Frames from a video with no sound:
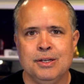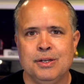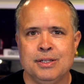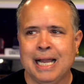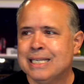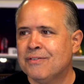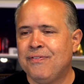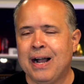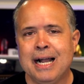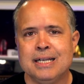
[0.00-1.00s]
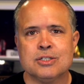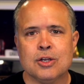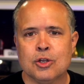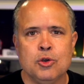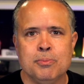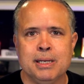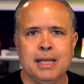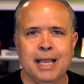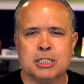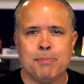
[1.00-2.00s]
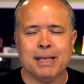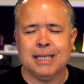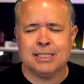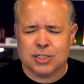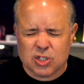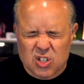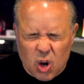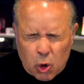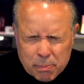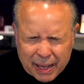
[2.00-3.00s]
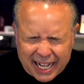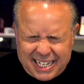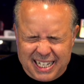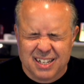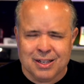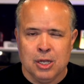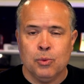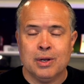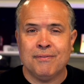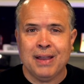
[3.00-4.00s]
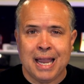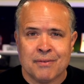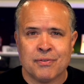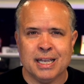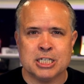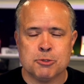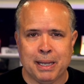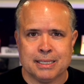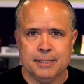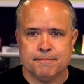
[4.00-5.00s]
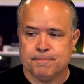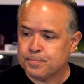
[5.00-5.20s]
That defies human expectations. Nobody would have ever expected.